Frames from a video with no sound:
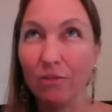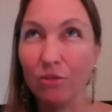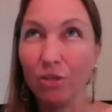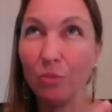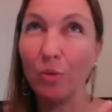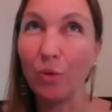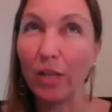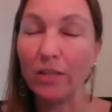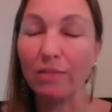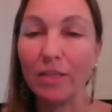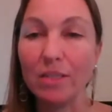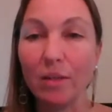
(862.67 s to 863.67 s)
should be
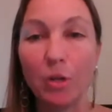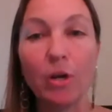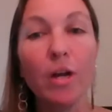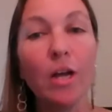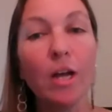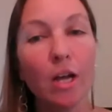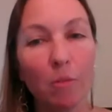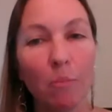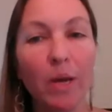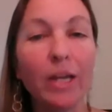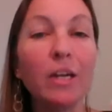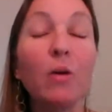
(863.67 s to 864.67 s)
relatively similar.
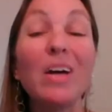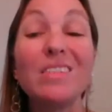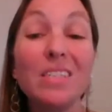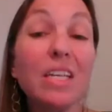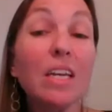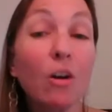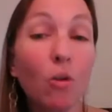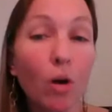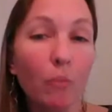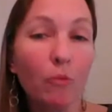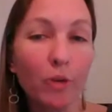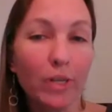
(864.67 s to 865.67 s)
But a C
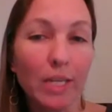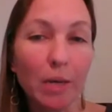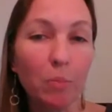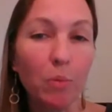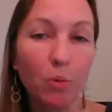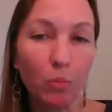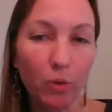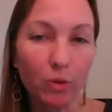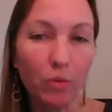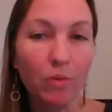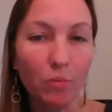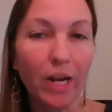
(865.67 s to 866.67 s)
corp, for example,
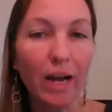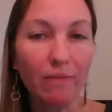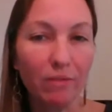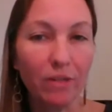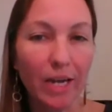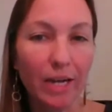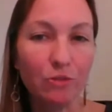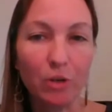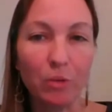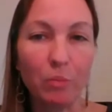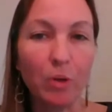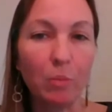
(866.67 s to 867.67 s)
would have different tax
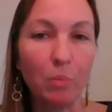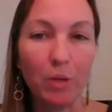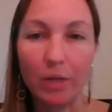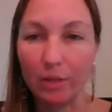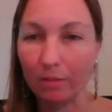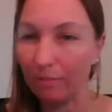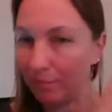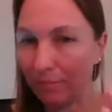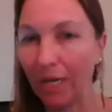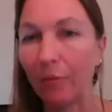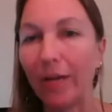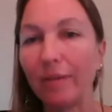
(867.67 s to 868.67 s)
treatment. But
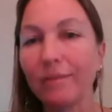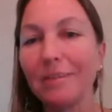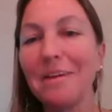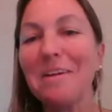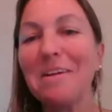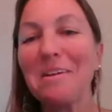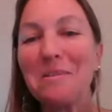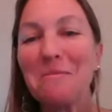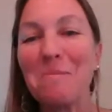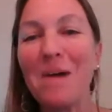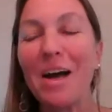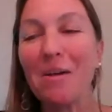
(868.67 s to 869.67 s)
anyway,
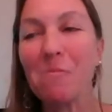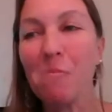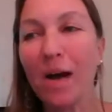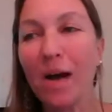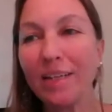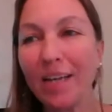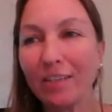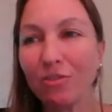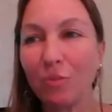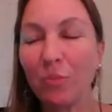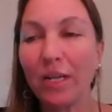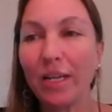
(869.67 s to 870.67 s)
my
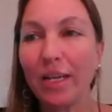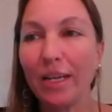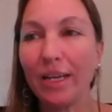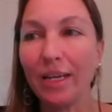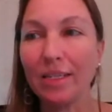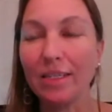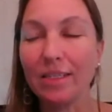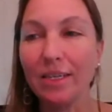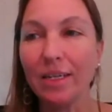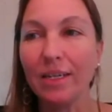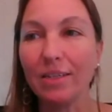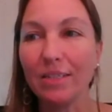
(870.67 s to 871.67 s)
tax treatment
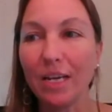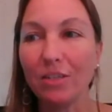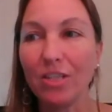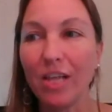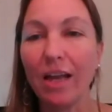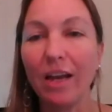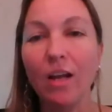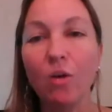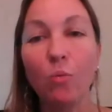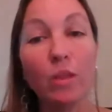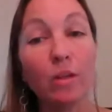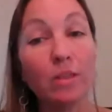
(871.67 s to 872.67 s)
is such that
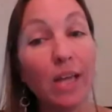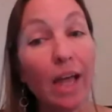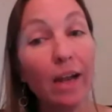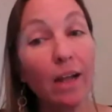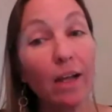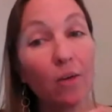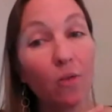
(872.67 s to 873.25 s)
we looked at